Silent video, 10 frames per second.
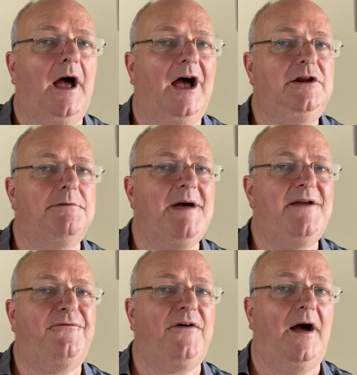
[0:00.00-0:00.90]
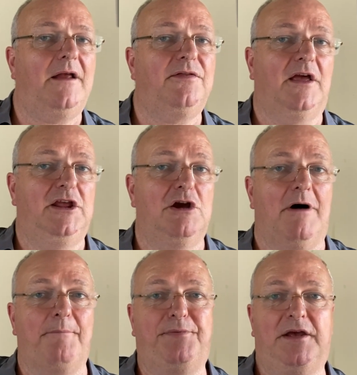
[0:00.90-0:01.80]
And you may find that you
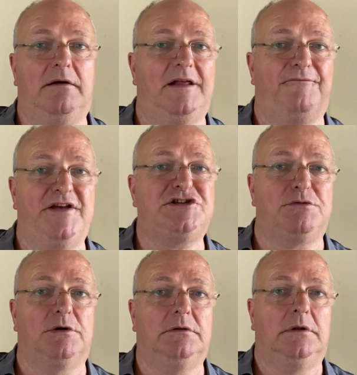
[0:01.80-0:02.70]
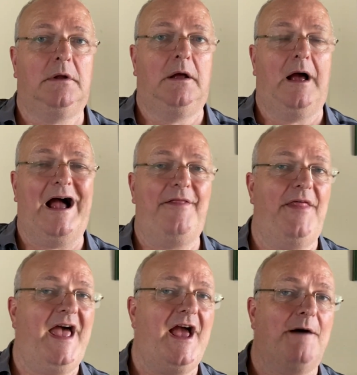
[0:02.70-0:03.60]
are purely visual and
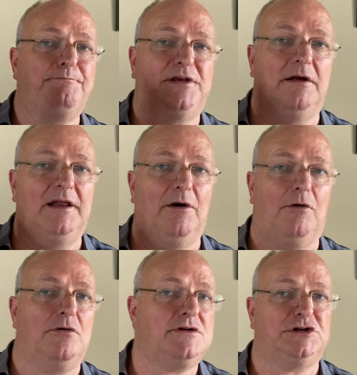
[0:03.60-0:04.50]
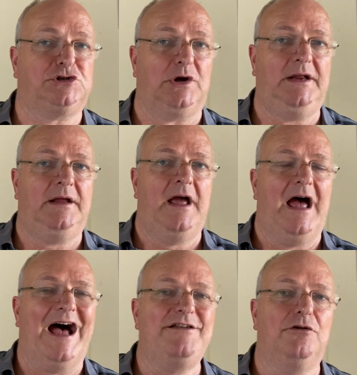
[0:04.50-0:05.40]
they are purely auditory,
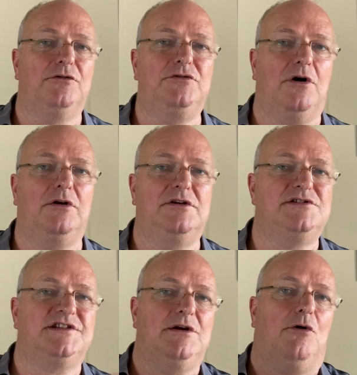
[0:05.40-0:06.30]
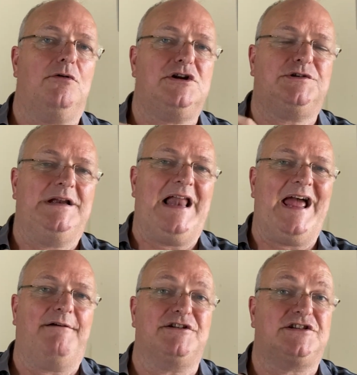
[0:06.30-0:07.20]
and you're not using auditory
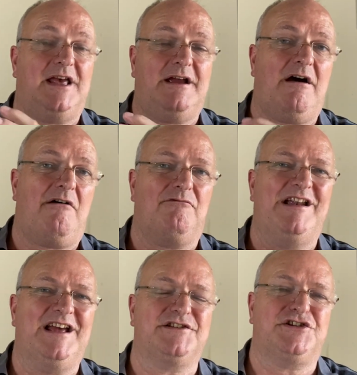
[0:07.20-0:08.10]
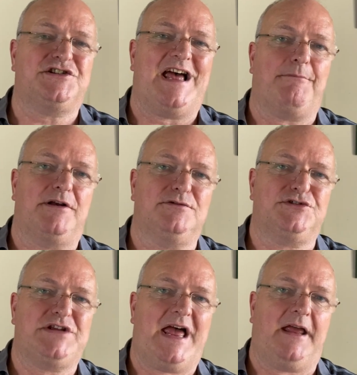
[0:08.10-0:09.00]
language, so they can't really understand what you're
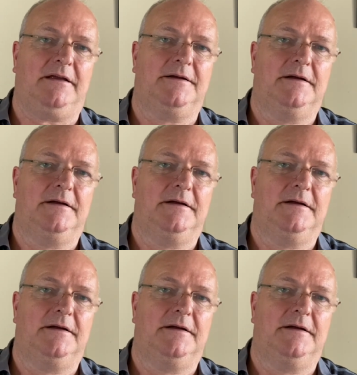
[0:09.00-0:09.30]
saying.